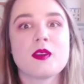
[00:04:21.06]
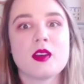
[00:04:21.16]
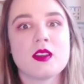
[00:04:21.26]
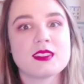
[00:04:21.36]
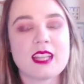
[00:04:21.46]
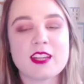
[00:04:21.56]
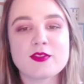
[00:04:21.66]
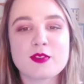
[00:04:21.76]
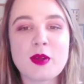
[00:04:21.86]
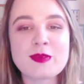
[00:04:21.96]
aside
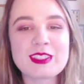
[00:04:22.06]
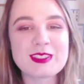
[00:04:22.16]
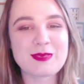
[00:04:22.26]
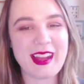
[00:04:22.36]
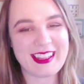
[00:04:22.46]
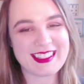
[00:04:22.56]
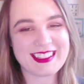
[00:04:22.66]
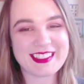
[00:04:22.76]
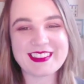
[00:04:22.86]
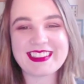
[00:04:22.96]
from just buying a
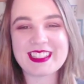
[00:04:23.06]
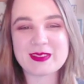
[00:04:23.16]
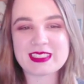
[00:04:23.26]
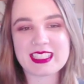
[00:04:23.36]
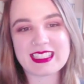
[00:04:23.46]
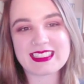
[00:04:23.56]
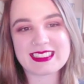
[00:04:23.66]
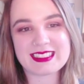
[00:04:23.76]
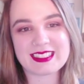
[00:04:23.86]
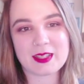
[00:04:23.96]
liquid lipstick, this
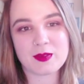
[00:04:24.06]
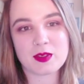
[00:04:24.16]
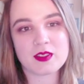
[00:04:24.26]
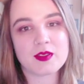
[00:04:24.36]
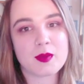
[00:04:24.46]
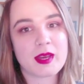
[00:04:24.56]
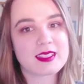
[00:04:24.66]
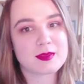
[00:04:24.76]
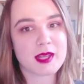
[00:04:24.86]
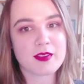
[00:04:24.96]
is like one of the
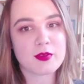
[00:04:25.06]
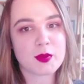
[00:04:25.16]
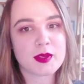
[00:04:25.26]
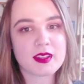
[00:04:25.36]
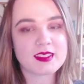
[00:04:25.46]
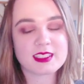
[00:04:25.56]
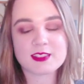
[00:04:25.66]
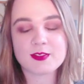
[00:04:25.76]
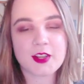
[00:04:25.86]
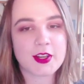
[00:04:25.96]
best matte formulas. It's
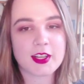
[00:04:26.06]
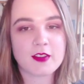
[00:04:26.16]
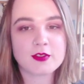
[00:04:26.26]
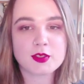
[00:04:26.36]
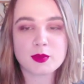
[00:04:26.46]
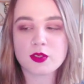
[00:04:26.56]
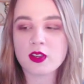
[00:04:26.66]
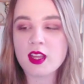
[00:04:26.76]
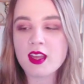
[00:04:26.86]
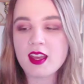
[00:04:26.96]
very
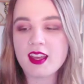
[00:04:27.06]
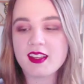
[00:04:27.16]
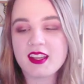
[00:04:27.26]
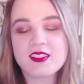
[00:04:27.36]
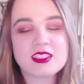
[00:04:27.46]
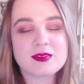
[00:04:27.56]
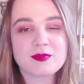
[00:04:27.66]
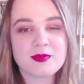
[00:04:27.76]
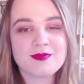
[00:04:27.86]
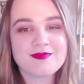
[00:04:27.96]
comfortable, and I've just
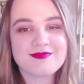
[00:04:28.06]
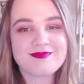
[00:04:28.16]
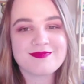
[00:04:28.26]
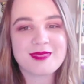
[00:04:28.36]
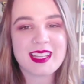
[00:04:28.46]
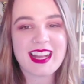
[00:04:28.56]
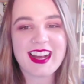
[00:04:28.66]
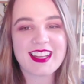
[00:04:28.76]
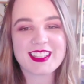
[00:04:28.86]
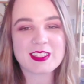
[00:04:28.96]
been
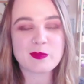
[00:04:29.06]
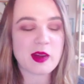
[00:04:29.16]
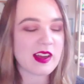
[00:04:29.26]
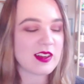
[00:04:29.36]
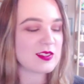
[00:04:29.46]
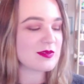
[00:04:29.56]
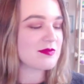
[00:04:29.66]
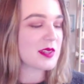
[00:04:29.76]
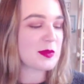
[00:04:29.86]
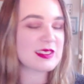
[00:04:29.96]
eyeing brown
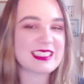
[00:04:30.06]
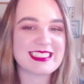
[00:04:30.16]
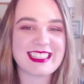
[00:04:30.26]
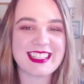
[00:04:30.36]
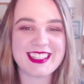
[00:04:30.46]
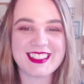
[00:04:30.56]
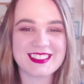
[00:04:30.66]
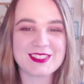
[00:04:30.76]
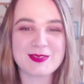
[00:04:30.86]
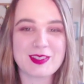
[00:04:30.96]
lipsticks lately, and I
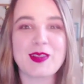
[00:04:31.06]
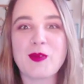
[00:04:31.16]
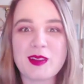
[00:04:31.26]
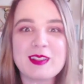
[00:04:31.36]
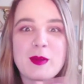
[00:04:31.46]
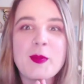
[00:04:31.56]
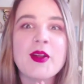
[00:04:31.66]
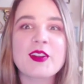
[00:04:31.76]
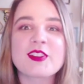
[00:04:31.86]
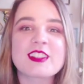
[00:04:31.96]
just really wanted a
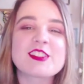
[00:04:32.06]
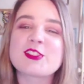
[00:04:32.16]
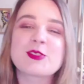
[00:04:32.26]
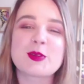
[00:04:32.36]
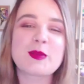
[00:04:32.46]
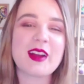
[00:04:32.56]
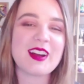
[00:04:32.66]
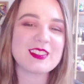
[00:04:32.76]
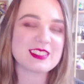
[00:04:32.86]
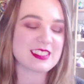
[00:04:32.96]
perfect true
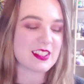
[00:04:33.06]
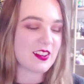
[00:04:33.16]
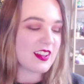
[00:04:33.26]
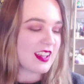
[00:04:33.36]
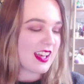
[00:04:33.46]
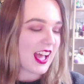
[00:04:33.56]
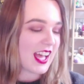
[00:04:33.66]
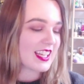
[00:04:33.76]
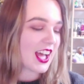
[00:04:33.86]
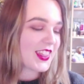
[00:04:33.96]
brown, so I
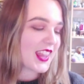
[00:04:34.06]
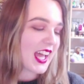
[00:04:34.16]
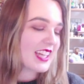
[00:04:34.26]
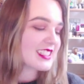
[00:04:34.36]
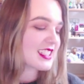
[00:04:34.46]
got that.